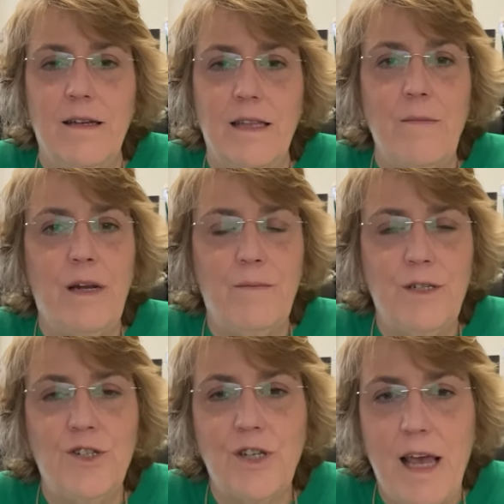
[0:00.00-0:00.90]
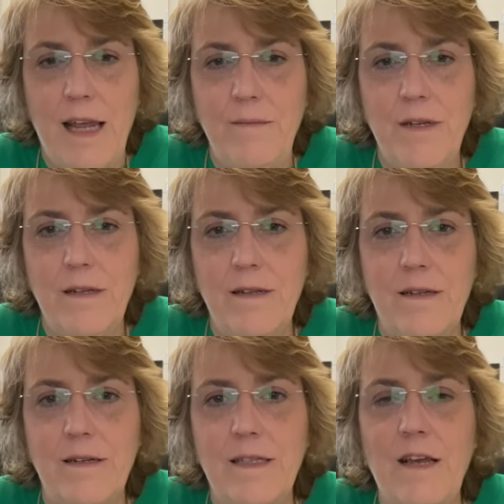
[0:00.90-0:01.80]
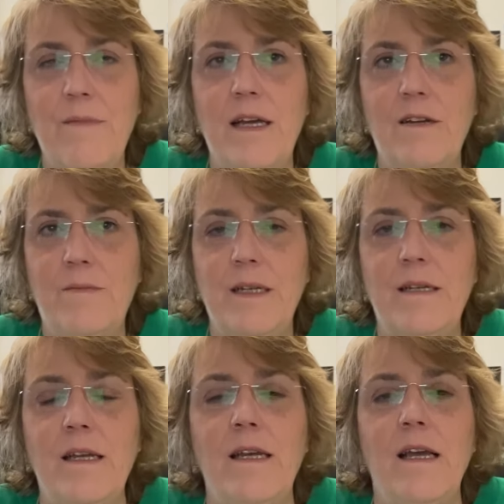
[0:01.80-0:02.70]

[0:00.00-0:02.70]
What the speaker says: They might have been shamed. They might have been